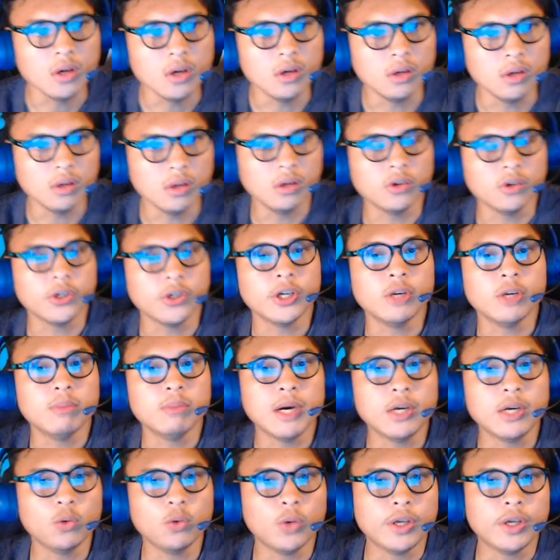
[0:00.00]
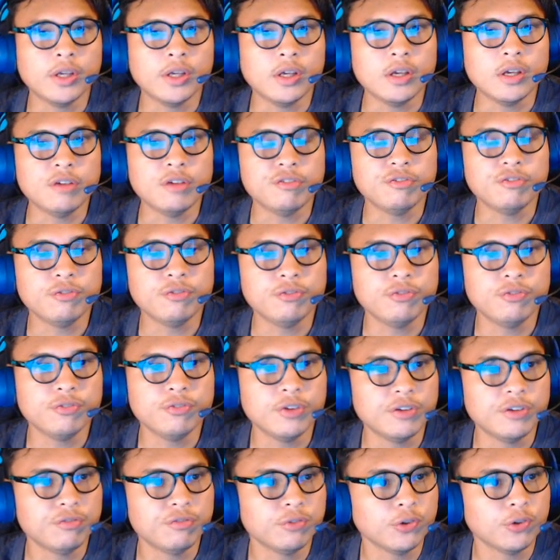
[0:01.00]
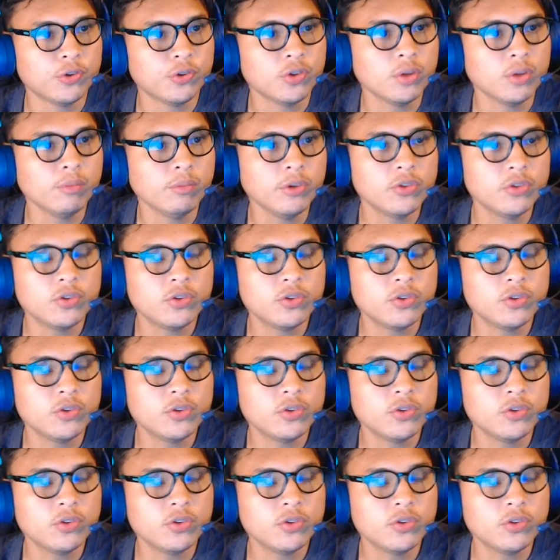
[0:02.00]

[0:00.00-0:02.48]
Okay, now by the way, if for some reason